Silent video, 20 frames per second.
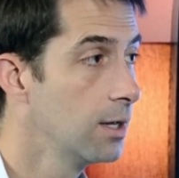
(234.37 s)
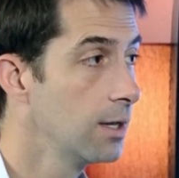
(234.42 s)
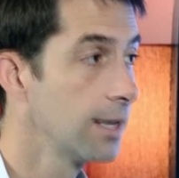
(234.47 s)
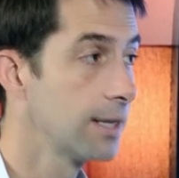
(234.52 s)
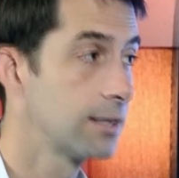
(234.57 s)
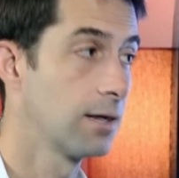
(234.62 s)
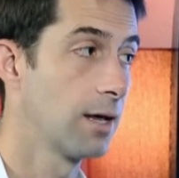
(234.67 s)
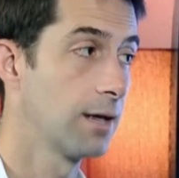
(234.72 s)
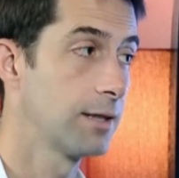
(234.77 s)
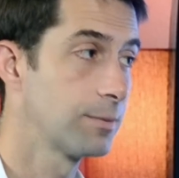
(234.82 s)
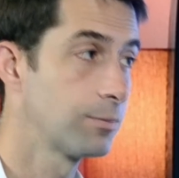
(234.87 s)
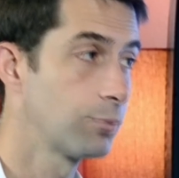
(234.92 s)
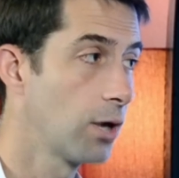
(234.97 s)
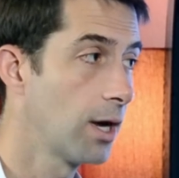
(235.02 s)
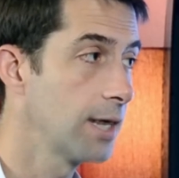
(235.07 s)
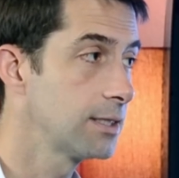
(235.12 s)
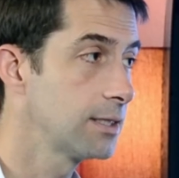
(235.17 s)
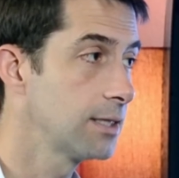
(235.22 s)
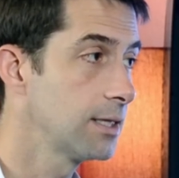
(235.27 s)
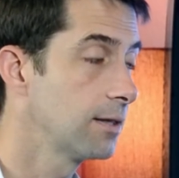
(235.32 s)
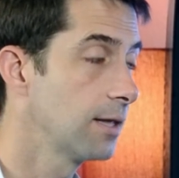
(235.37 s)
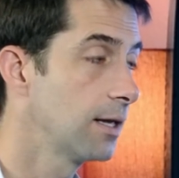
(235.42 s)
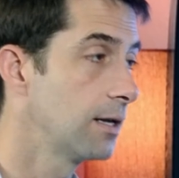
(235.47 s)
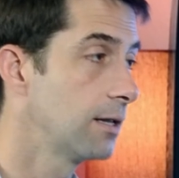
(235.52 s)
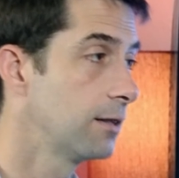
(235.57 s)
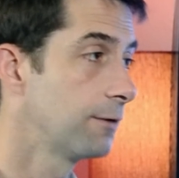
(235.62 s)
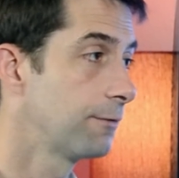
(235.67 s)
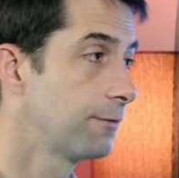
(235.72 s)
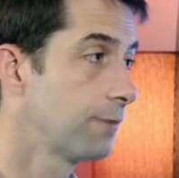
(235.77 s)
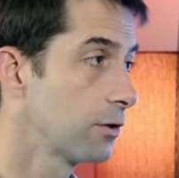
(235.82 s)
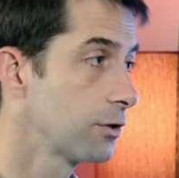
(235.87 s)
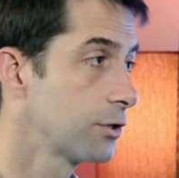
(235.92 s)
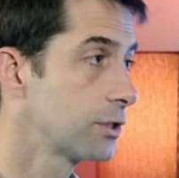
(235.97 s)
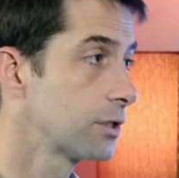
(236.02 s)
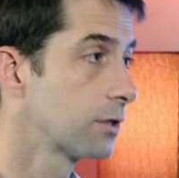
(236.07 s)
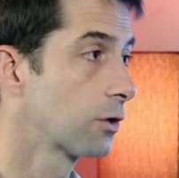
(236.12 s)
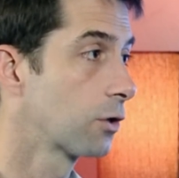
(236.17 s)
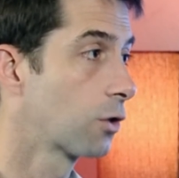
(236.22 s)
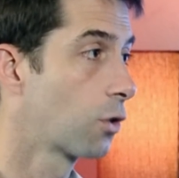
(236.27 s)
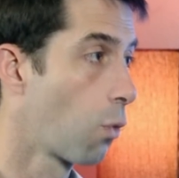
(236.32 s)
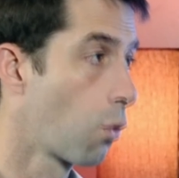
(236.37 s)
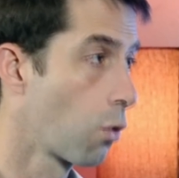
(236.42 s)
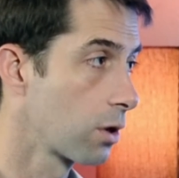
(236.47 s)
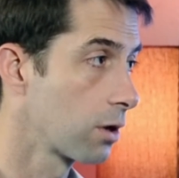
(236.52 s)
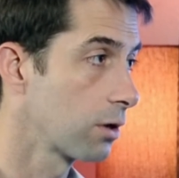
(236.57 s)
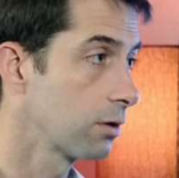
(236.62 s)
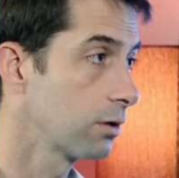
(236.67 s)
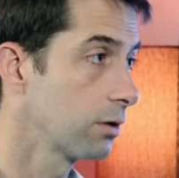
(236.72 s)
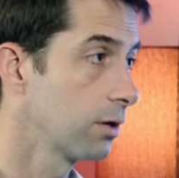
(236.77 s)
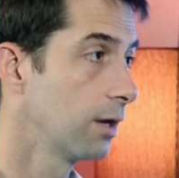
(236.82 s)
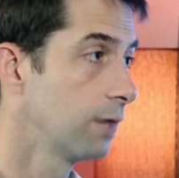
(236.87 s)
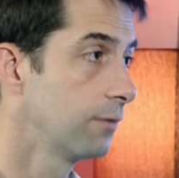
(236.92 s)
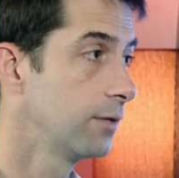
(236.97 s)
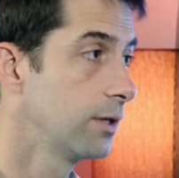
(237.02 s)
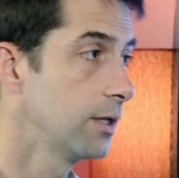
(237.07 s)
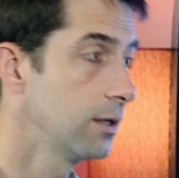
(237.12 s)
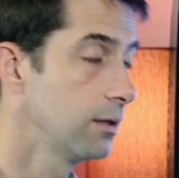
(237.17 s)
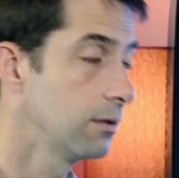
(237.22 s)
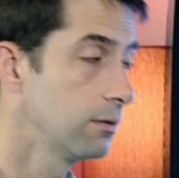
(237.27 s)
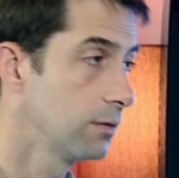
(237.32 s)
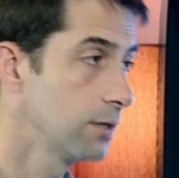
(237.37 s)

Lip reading: It's not surprising that in the first quarter of the